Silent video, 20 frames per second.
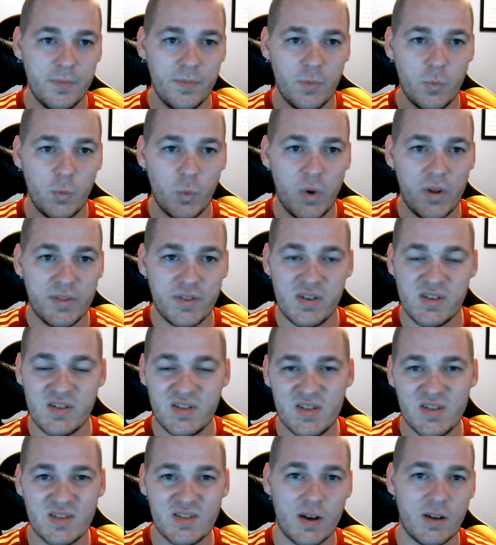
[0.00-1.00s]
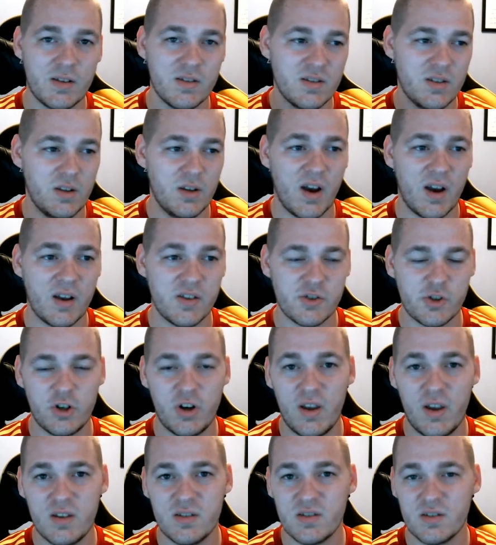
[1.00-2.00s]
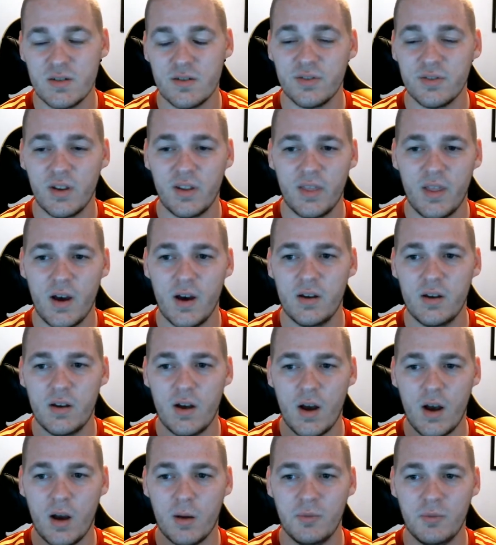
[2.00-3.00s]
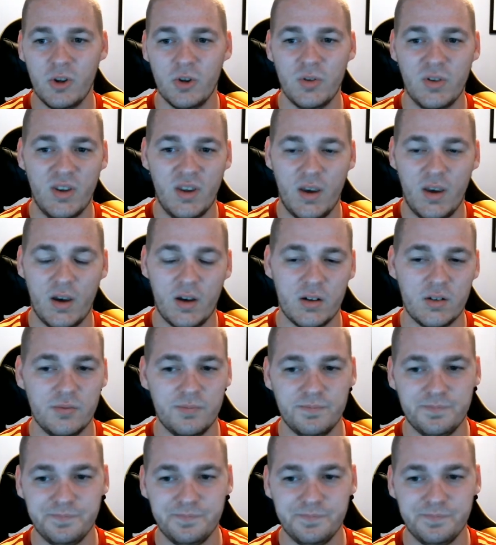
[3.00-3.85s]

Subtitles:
With these designs that you guys create and stuff like that, you can